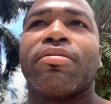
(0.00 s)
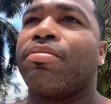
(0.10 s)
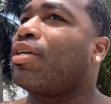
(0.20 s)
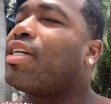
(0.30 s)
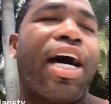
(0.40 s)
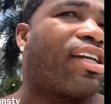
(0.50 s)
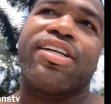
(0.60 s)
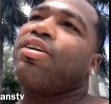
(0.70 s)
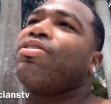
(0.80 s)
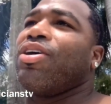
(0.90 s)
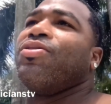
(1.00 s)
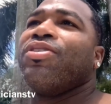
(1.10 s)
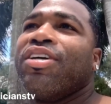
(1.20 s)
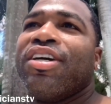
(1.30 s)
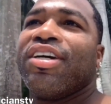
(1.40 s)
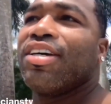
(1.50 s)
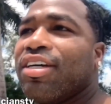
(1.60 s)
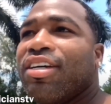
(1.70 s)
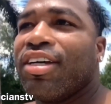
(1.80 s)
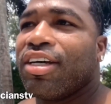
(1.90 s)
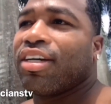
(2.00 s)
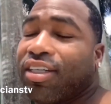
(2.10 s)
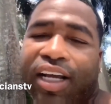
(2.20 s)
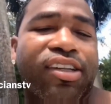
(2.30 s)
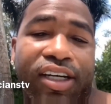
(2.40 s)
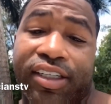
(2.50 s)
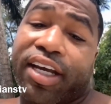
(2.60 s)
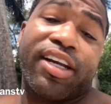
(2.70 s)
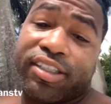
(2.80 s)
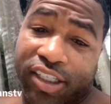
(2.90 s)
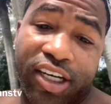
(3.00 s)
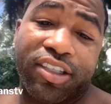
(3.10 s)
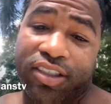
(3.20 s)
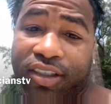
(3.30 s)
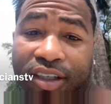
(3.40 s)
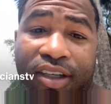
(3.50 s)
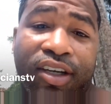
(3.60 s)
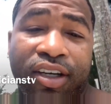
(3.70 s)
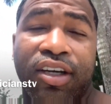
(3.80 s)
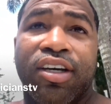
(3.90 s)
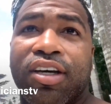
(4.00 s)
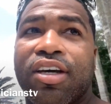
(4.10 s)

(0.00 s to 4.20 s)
Uh, you know that I followed his career early on. He was real entertaining.